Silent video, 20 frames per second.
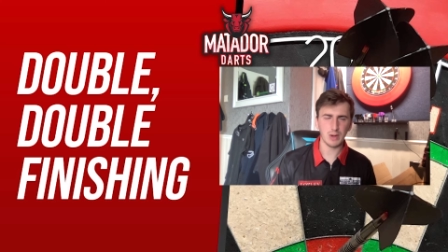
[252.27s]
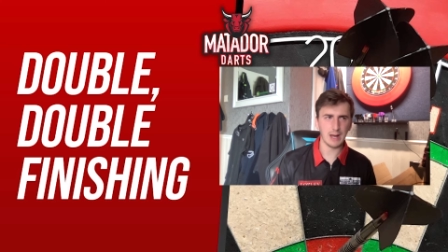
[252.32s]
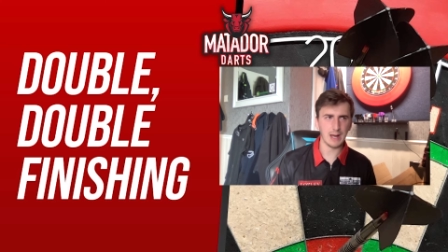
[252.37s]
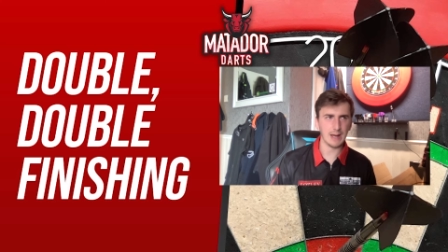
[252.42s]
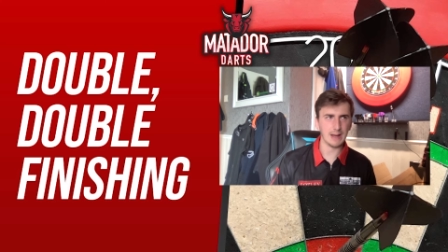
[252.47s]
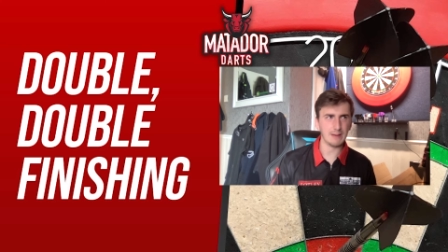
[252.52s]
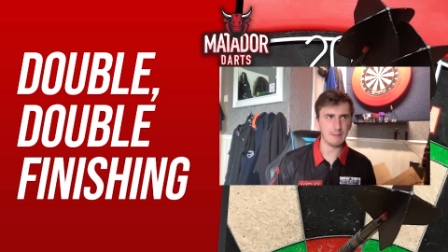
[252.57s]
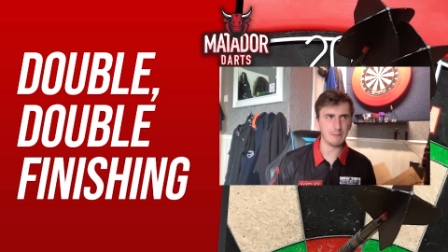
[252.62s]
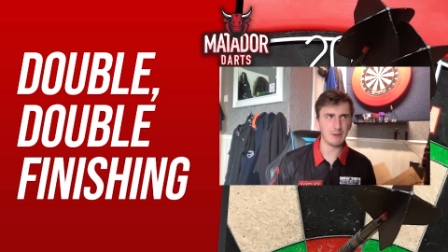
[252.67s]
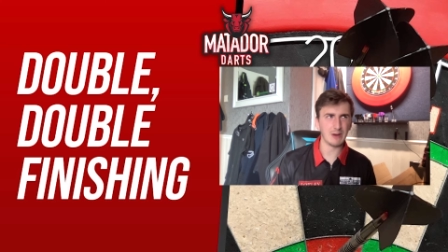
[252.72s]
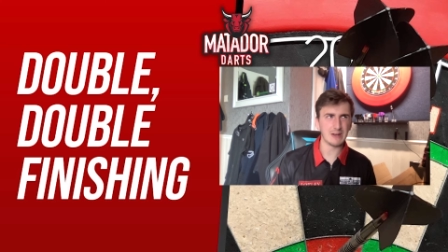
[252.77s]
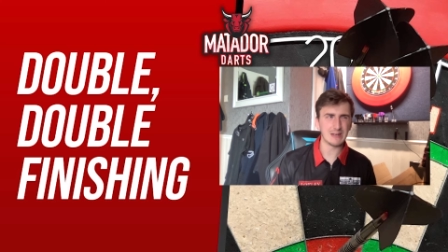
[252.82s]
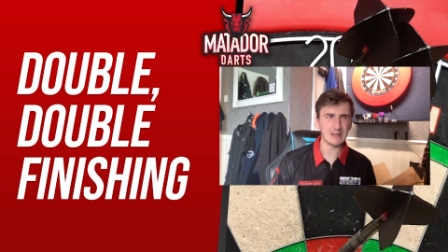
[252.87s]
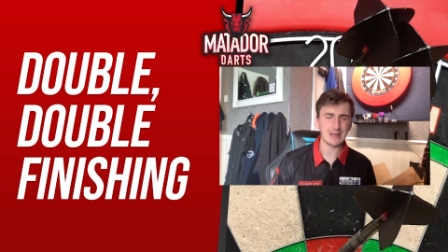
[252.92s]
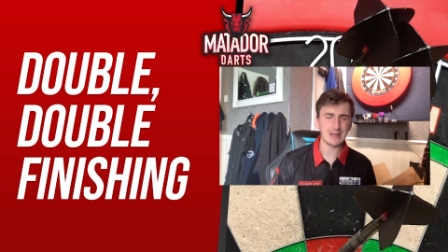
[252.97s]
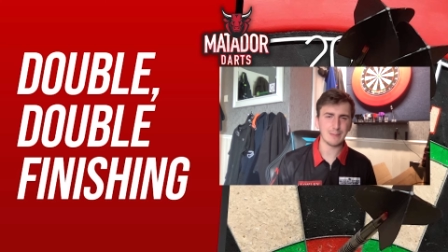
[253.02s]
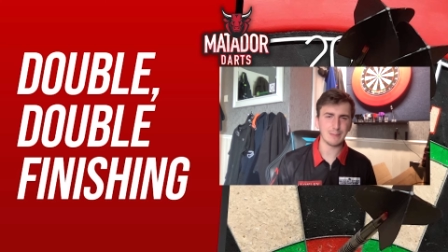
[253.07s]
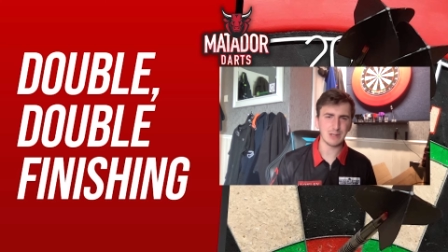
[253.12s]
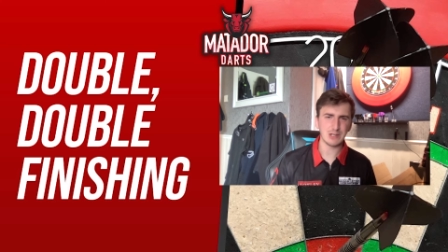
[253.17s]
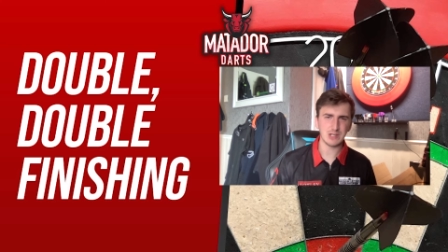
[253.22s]
and in fact it
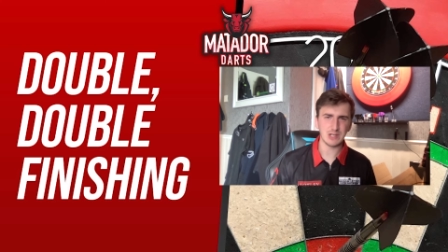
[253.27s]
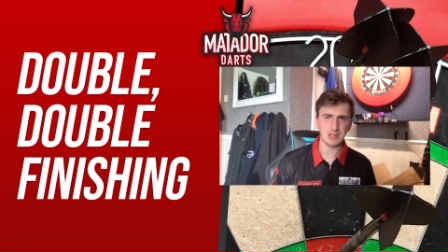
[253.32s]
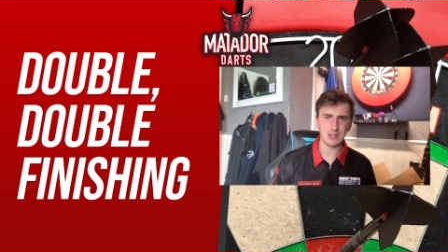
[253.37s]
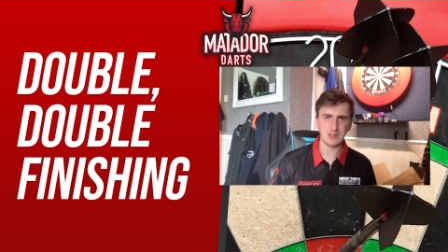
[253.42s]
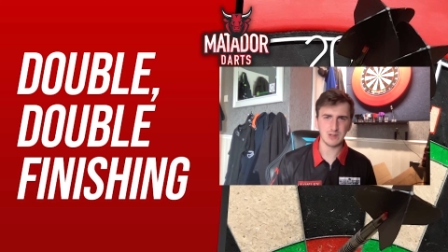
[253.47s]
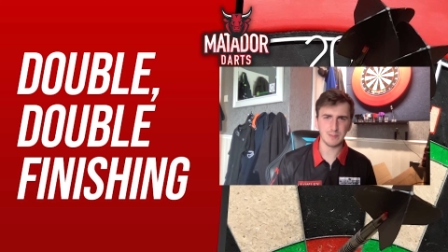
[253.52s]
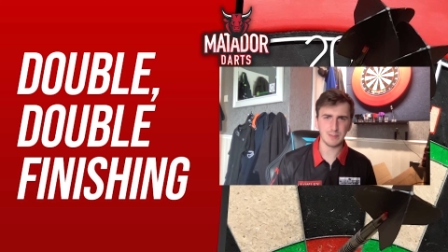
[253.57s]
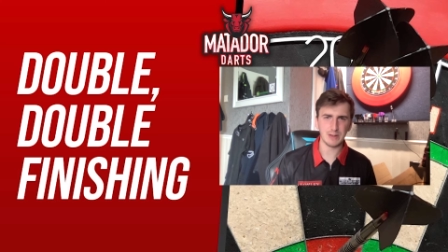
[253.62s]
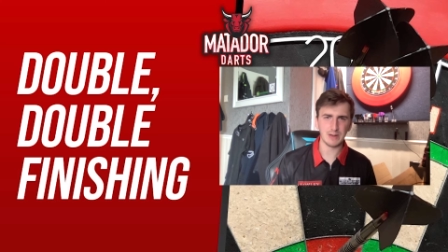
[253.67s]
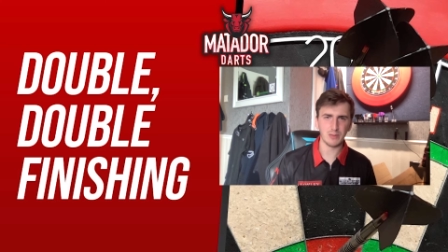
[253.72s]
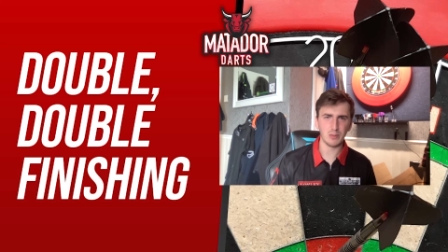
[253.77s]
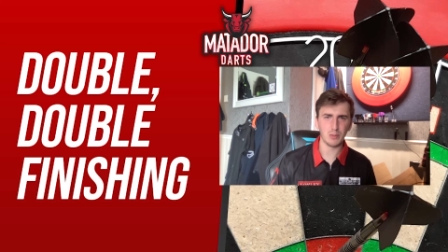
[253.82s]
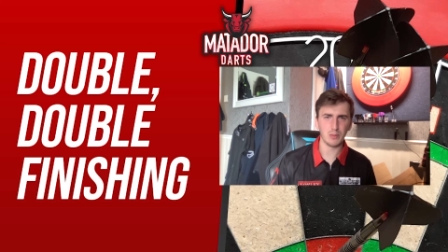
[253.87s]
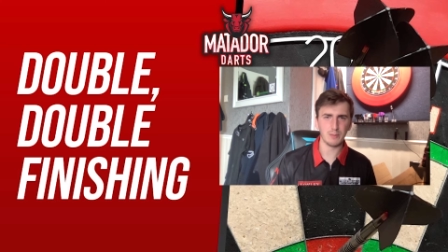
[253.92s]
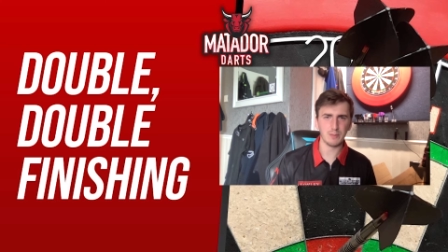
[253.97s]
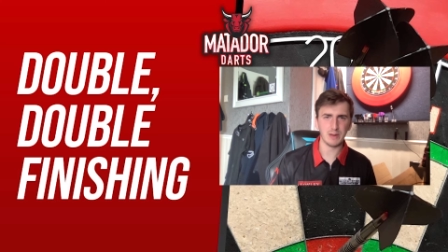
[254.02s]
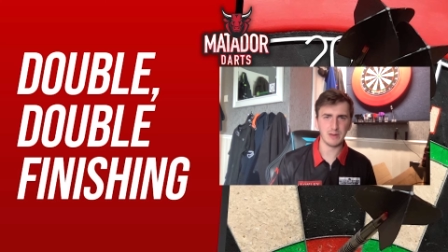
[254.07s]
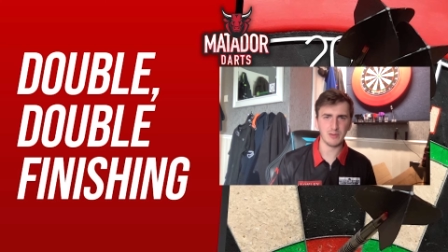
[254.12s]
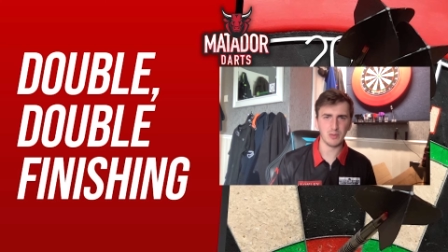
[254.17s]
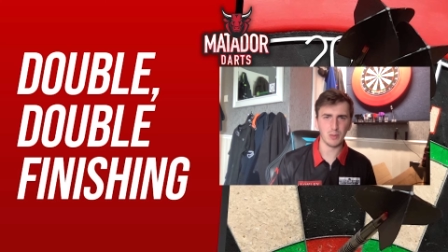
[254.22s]
can be seen as a bit
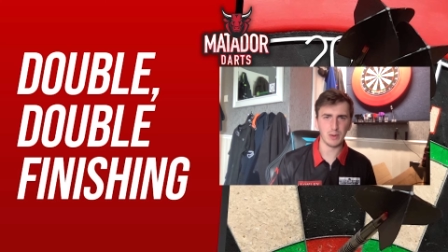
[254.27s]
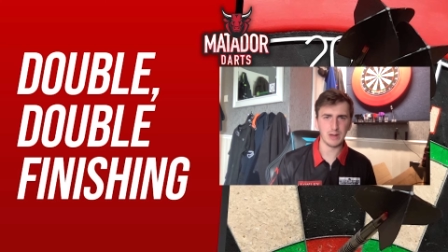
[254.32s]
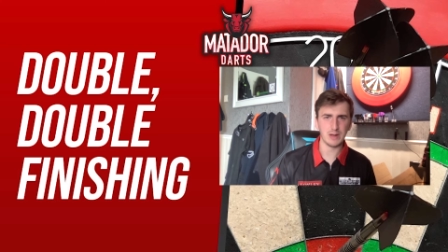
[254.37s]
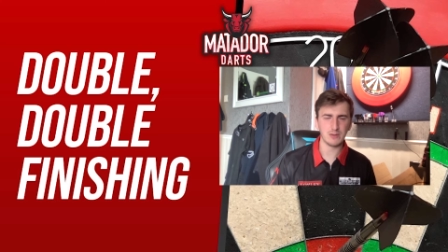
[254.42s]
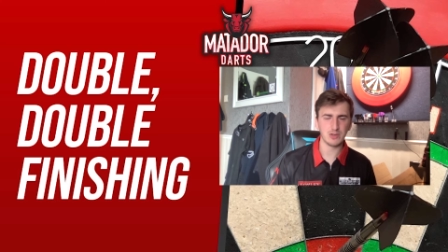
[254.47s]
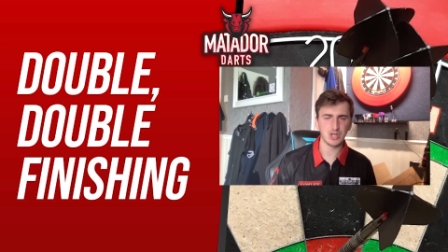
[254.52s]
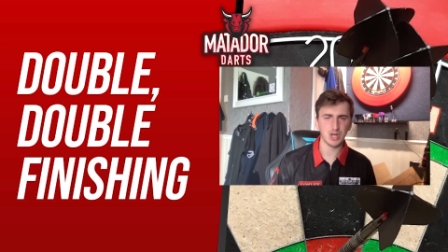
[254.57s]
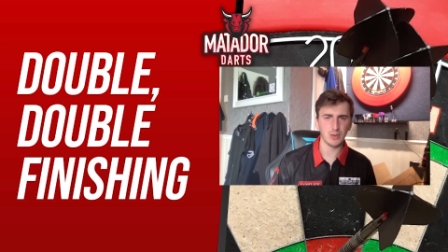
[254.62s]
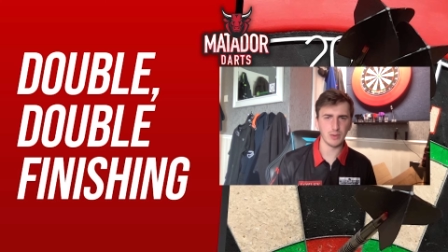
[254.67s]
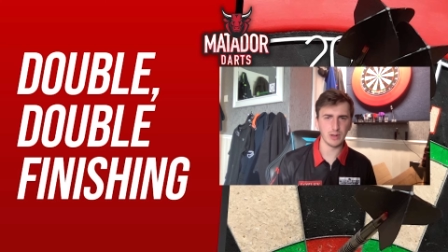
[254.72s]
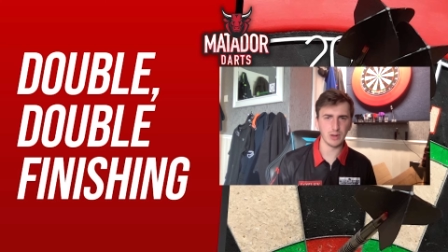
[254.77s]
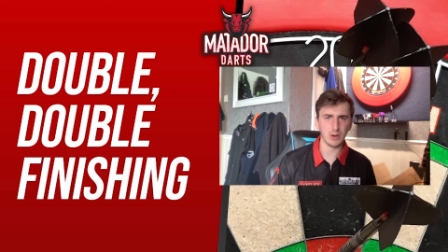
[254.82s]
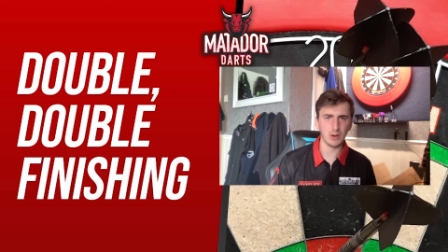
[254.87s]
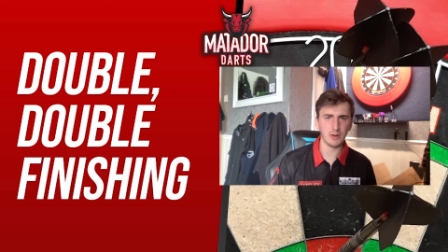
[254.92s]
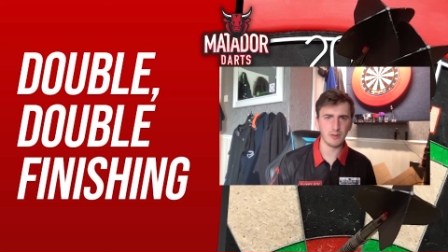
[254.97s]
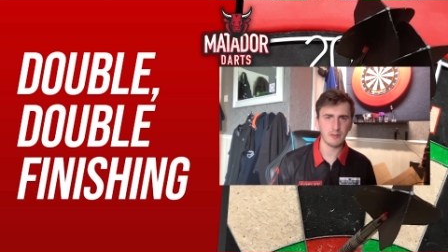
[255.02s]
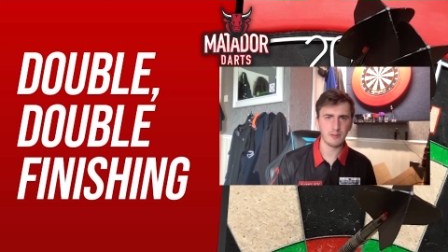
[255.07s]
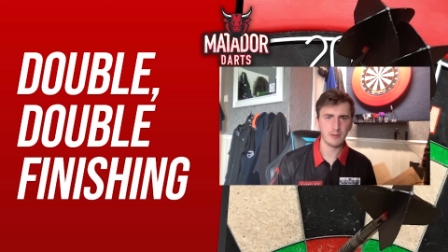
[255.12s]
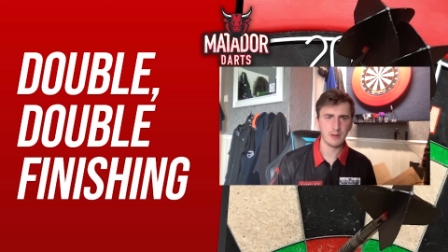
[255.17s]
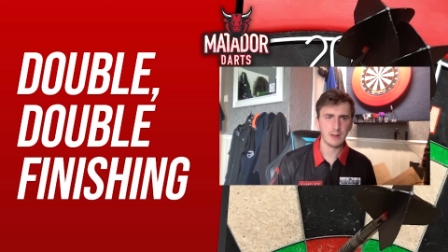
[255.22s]
of a way of showing
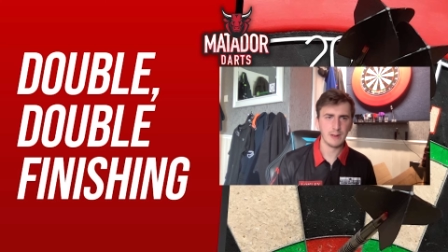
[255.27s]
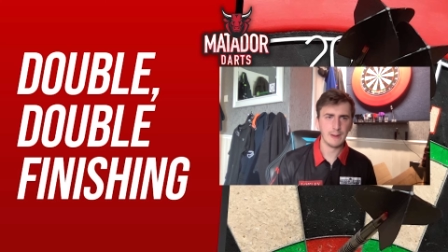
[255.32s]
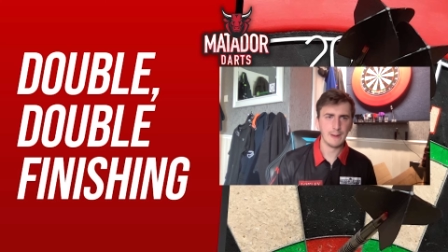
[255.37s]
off.